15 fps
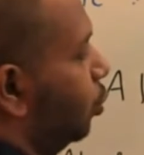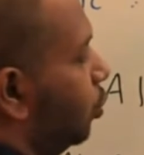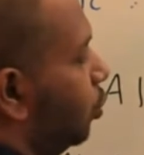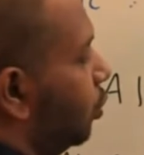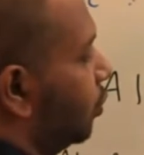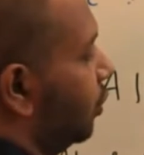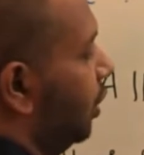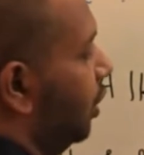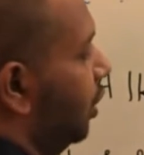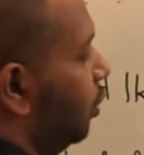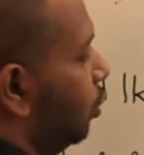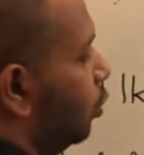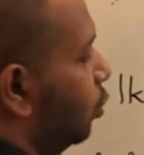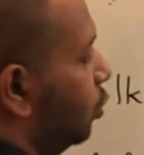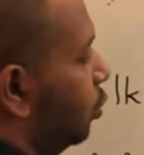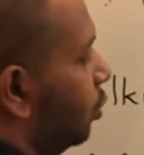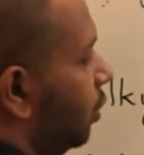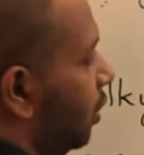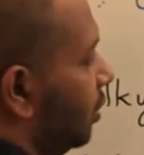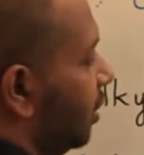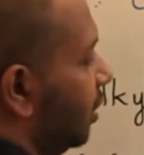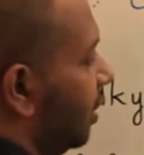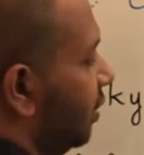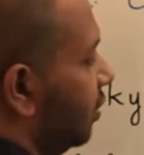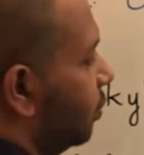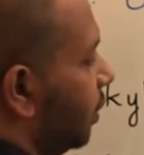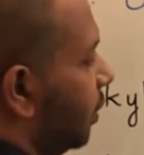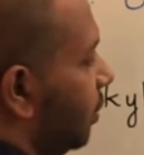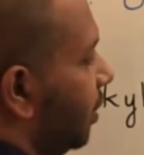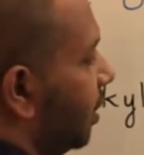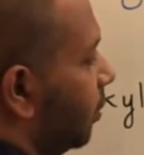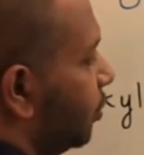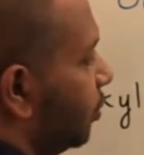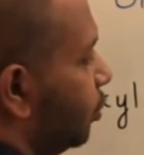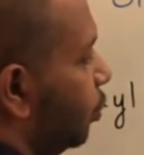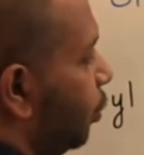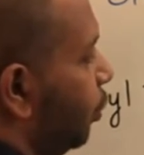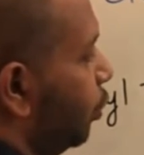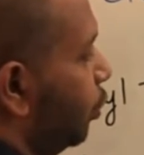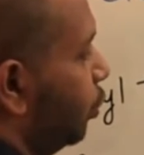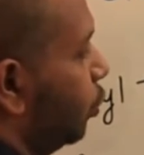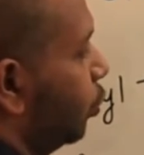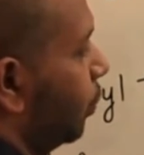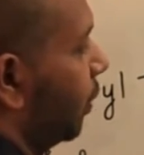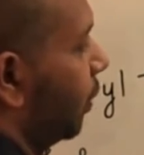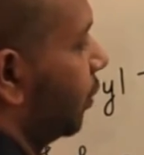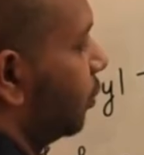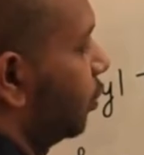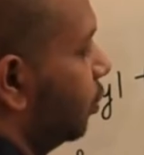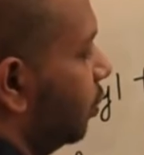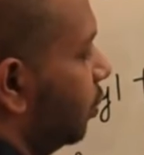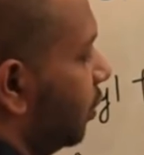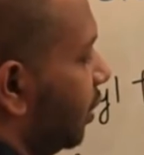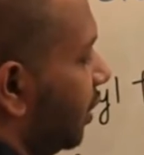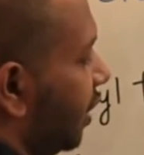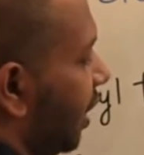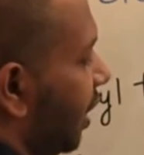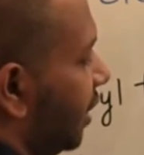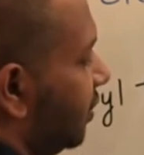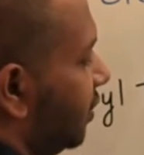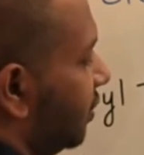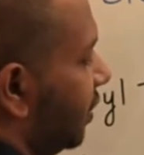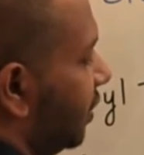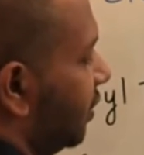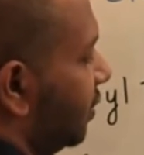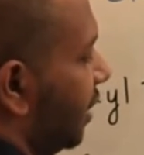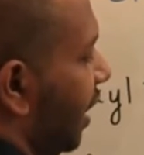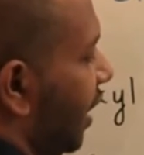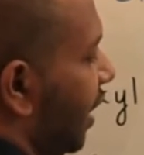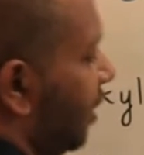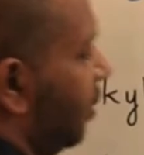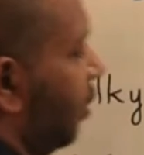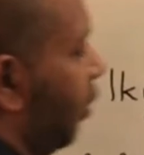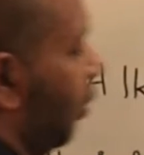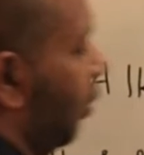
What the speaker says: 2, C2, then this will becomes 2 into 2 plus 2, H6 and